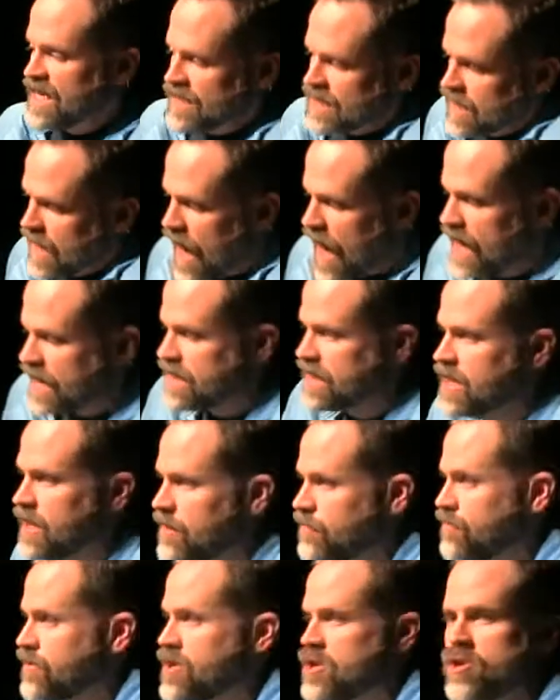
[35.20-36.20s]
is God's
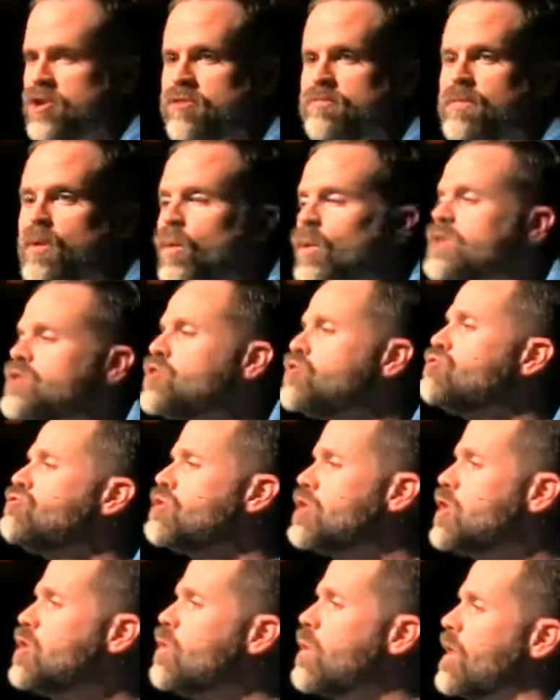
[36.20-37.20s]
gift to you, but what you
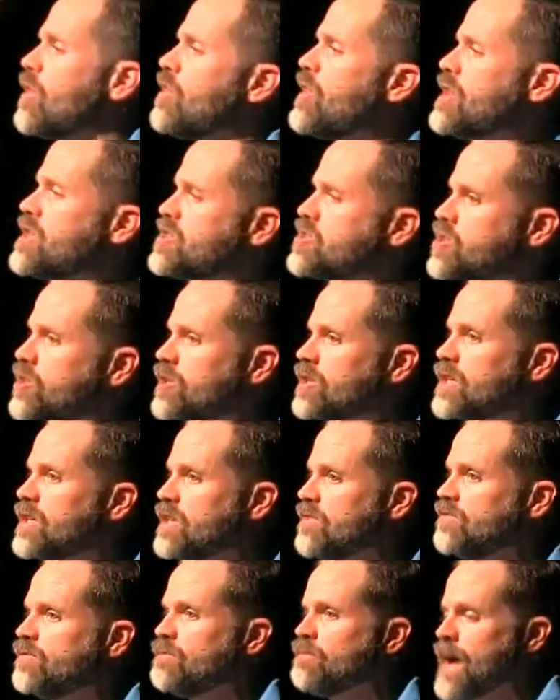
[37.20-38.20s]
do with it is your
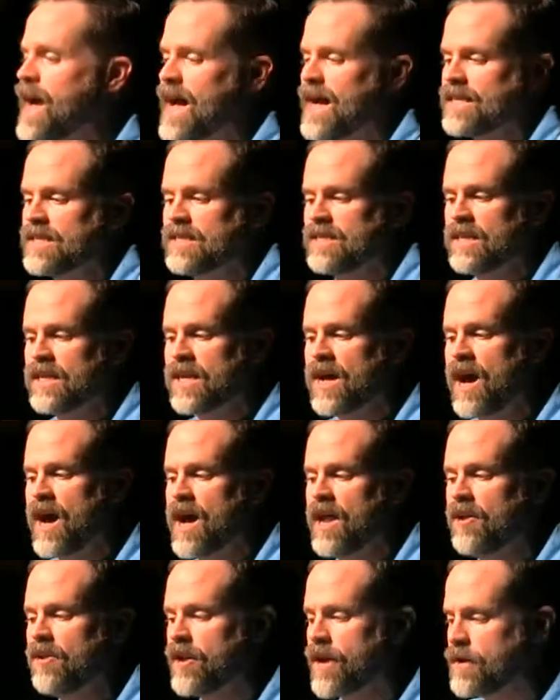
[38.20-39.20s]
gift back to
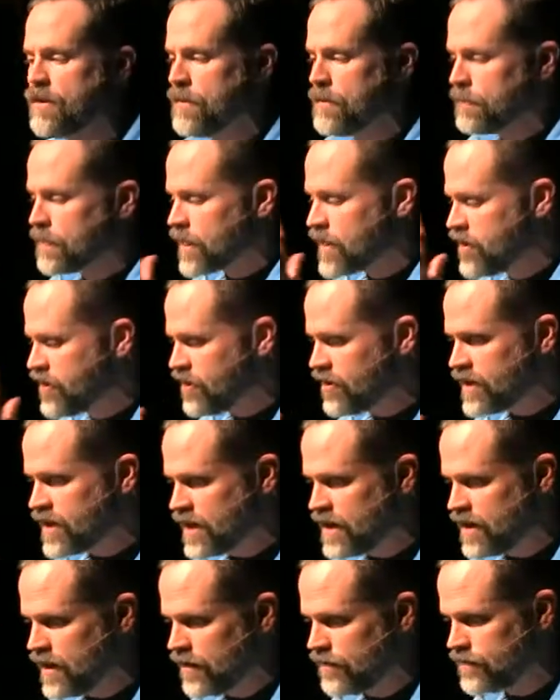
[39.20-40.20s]
God, okay? Your
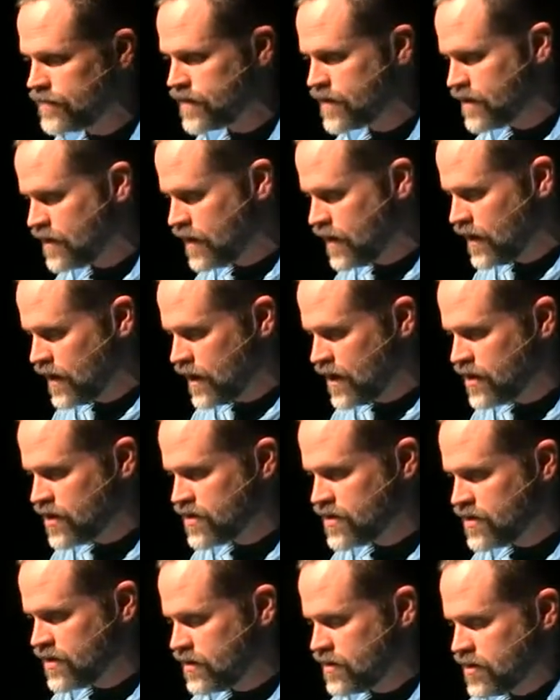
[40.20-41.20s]
gift
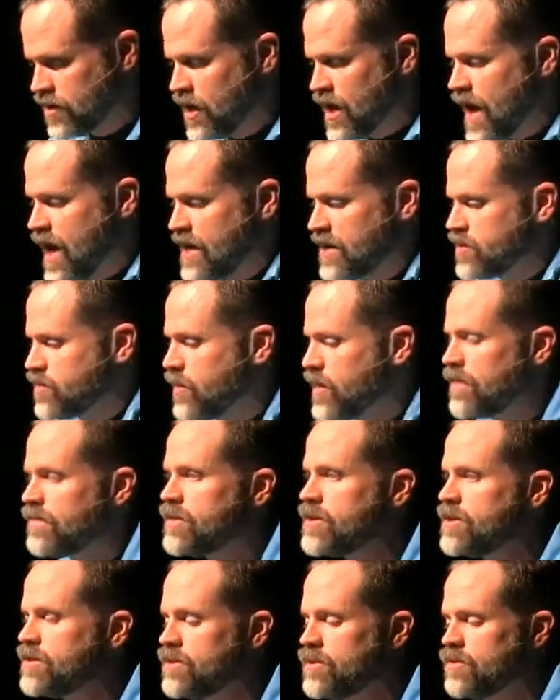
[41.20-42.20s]
is to God is
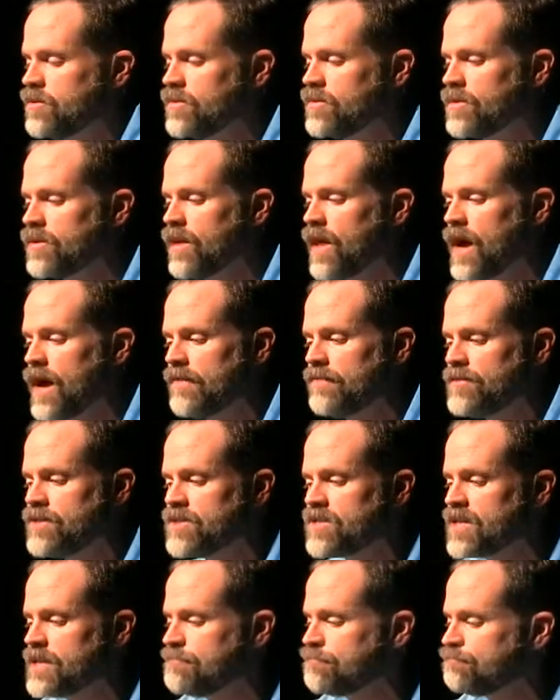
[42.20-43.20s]
whatever you do with your life.
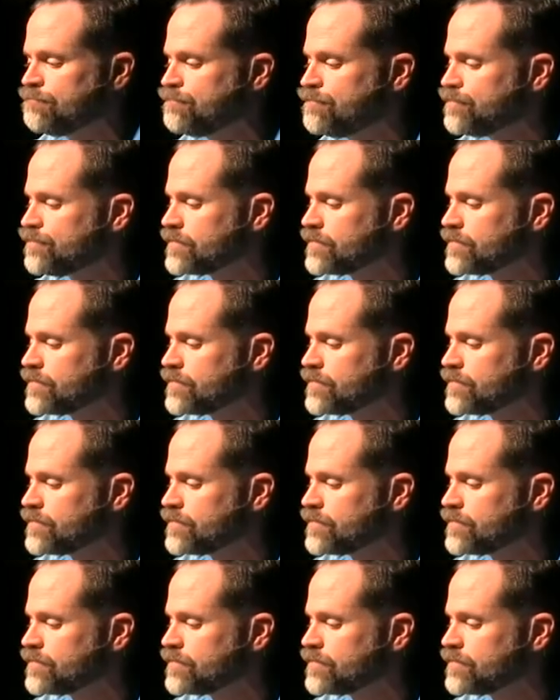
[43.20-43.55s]
You see,